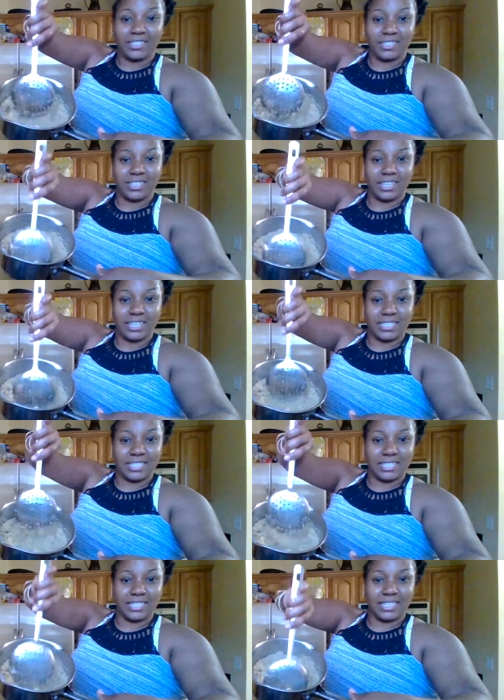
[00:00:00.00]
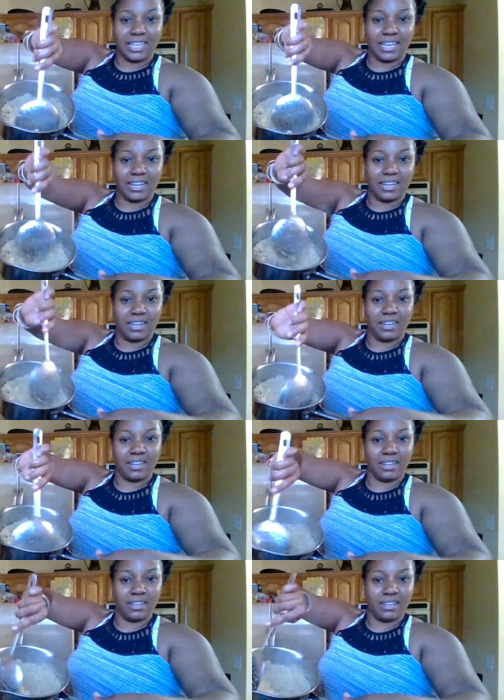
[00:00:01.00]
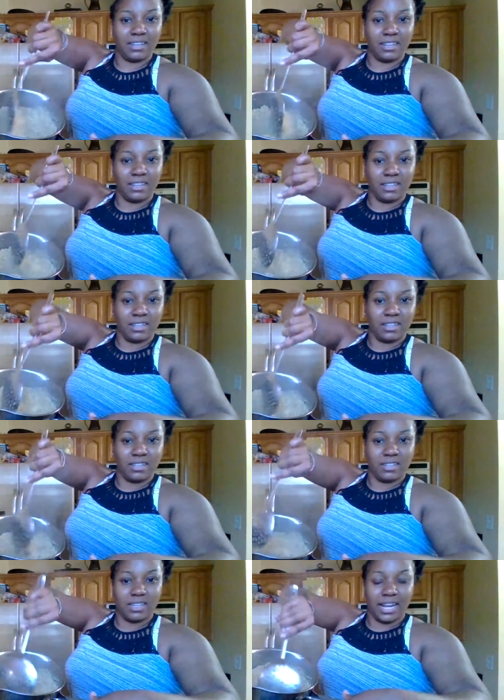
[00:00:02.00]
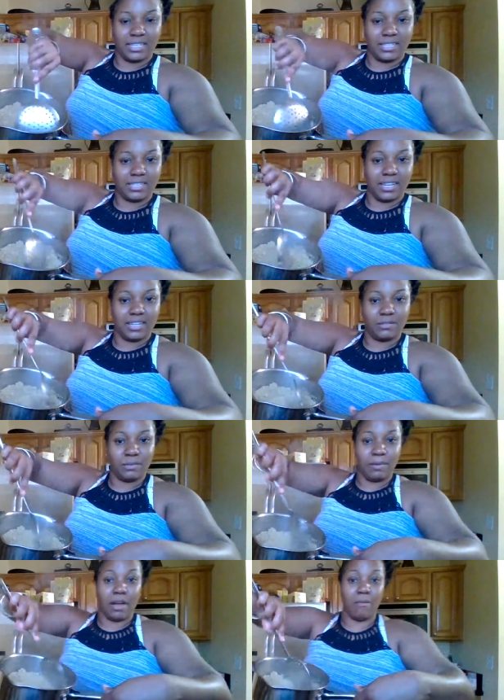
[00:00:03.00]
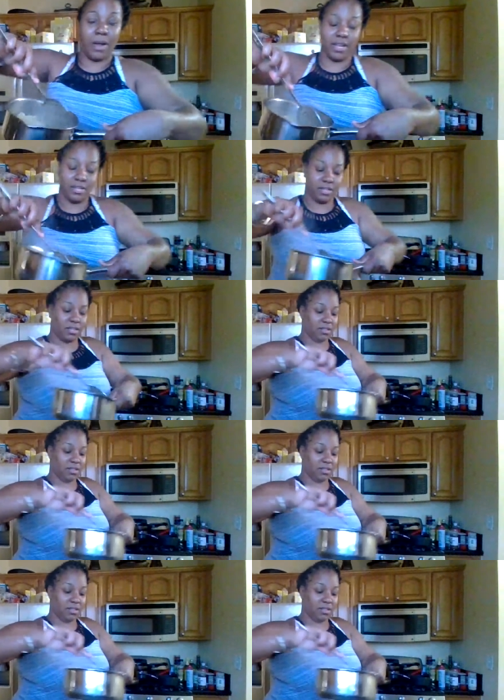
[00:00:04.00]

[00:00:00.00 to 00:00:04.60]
so you see the consistency here? Nice and done. This will be our rice.